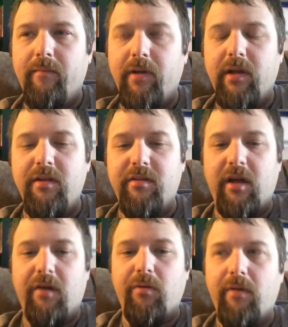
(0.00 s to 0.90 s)
It is
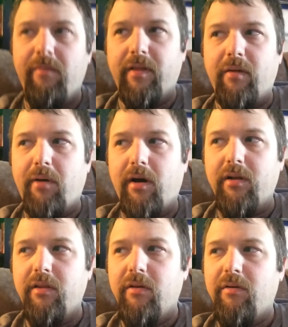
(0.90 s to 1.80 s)
kind of rough on the
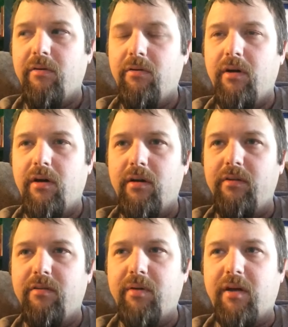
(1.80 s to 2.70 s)
body though,
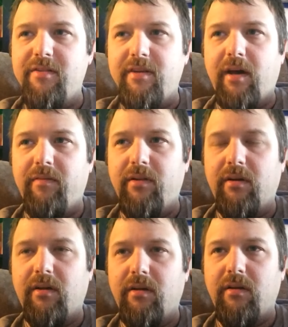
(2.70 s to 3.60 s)
just because you have to
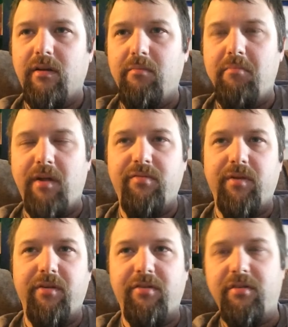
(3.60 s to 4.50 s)
mess
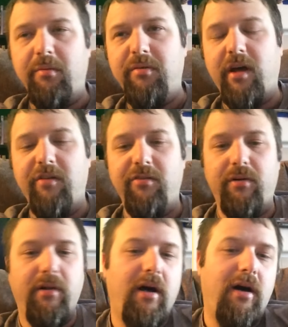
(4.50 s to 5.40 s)
with your sleep schedule
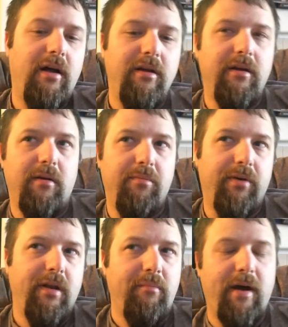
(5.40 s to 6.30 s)
a lot,
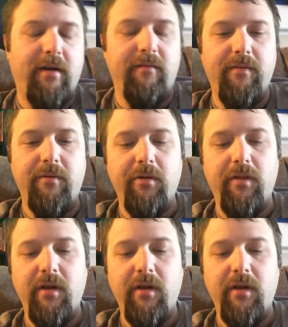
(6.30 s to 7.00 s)
bringing it back and forth.